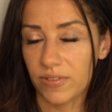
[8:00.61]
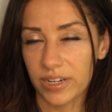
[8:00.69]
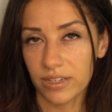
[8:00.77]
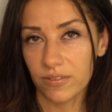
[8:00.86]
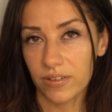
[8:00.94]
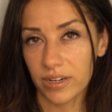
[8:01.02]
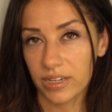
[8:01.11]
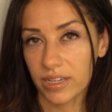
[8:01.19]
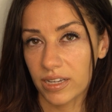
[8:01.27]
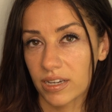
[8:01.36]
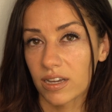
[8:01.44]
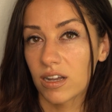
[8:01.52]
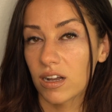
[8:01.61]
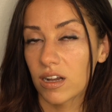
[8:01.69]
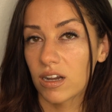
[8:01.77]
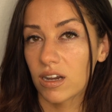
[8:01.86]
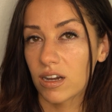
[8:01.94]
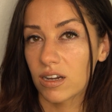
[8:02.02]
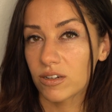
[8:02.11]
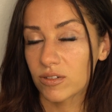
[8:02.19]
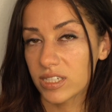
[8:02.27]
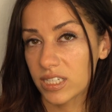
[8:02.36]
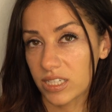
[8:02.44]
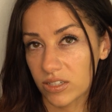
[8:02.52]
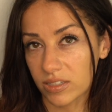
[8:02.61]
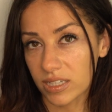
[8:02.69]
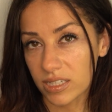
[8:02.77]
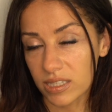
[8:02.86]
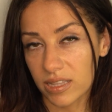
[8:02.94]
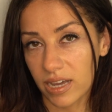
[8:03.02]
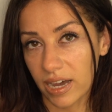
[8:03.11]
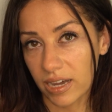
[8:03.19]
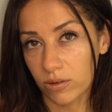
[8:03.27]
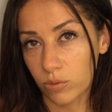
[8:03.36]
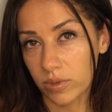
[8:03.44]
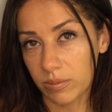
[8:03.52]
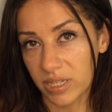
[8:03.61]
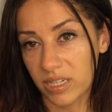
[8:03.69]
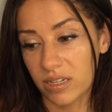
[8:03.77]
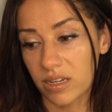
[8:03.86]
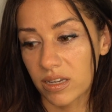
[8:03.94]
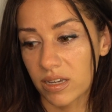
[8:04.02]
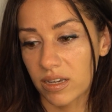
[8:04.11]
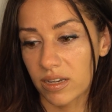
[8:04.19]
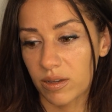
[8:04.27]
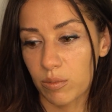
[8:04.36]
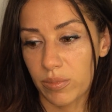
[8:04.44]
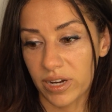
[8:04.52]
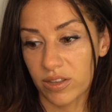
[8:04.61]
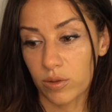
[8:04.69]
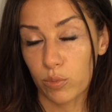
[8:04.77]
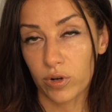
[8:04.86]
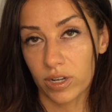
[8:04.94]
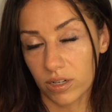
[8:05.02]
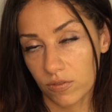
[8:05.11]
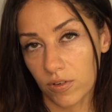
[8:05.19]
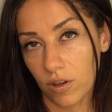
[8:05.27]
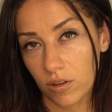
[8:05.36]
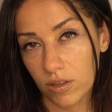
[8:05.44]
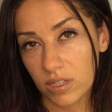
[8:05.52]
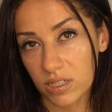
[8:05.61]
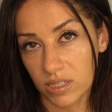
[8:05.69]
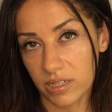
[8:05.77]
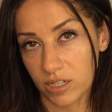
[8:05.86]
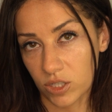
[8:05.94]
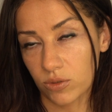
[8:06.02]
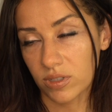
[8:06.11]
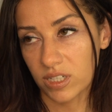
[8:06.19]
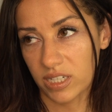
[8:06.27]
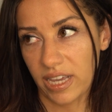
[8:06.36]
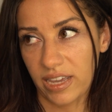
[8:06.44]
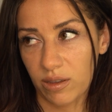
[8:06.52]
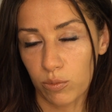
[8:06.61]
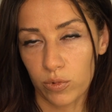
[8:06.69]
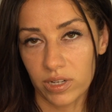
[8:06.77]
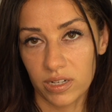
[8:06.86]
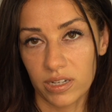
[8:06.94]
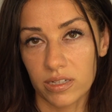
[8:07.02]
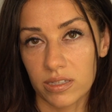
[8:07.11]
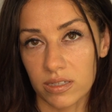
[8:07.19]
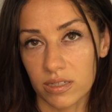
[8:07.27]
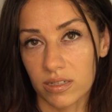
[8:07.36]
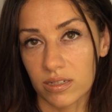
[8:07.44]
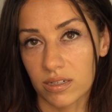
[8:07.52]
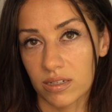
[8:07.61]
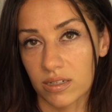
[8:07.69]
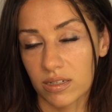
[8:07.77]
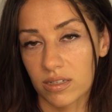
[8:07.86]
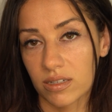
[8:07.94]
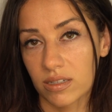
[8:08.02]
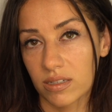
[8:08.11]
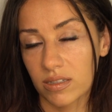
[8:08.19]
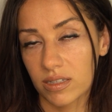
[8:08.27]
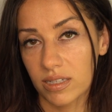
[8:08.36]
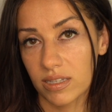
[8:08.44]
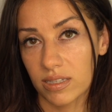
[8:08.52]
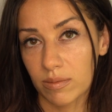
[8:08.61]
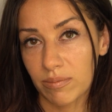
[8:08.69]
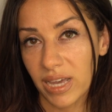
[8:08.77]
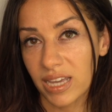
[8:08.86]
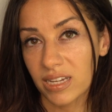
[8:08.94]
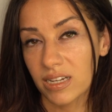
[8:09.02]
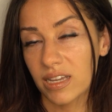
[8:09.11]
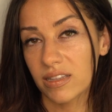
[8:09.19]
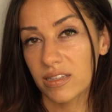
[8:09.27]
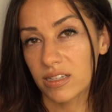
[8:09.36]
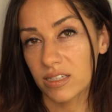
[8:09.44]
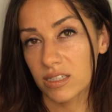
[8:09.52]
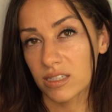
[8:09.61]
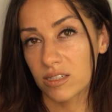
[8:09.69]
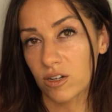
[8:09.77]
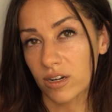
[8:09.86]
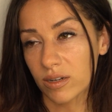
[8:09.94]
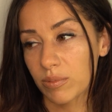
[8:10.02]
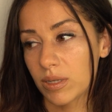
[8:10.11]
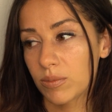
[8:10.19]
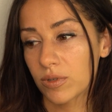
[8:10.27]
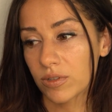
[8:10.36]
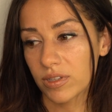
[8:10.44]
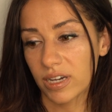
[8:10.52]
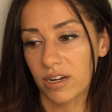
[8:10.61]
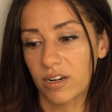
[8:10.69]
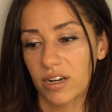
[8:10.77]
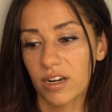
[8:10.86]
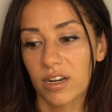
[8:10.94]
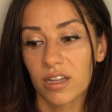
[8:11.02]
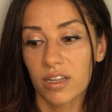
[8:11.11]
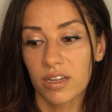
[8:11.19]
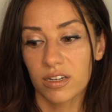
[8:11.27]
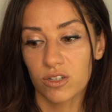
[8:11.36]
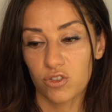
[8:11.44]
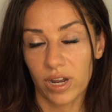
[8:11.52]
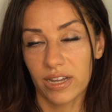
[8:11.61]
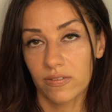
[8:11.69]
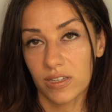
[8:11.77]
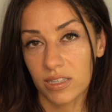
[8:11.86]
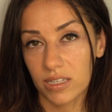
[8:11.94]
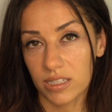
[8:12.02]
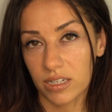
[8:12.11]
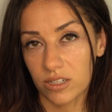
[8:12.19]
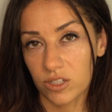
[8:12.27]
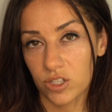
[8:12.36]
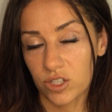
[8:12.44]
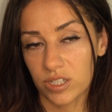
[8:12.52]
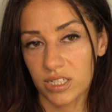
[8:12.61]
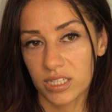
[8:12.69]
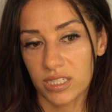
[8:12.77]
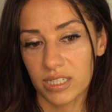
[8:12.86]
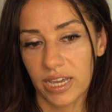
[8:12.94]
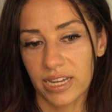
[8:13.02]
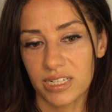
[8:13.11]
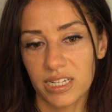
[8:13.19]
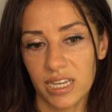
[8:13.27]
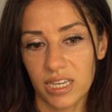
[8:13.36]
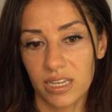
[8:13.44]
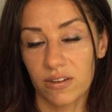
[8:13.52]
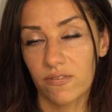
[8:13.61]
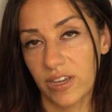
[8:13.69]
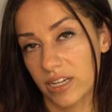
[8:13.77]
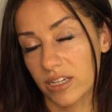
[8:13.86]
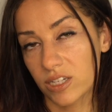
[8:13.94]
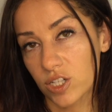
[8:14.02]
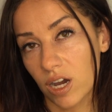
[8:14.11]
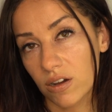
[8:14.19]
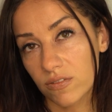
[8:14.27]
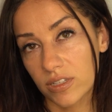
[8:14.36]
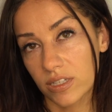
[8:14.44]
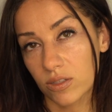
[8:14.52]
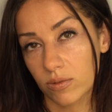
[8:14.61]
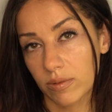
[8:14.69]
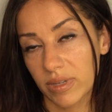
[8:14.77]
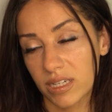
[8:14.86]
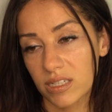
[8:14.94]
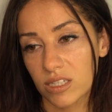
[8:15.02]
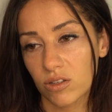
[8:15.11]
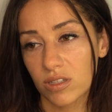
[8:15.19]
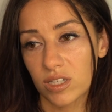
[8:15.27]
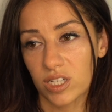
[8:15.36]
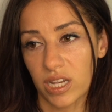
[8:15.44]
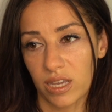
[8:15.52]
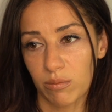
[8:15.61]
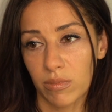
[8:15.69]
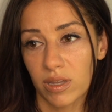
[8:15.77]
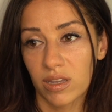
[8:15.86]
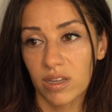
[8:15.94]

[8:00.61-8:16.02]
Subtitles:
very, very ridiculous that women bear the brunt of all this sexual shame when it's these men and these dark people that are driving these industries and taking advantage of these women. So the shame